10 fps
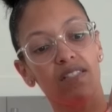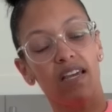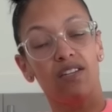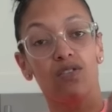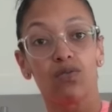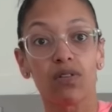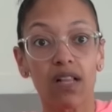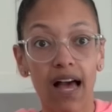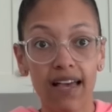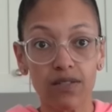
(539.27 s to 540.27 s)
and
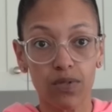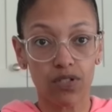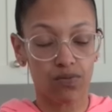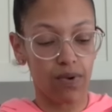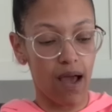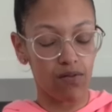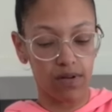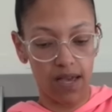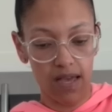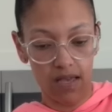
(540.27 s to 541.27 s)
utilize what's around
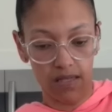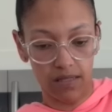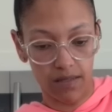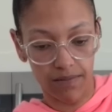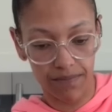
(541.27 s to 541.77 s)
us.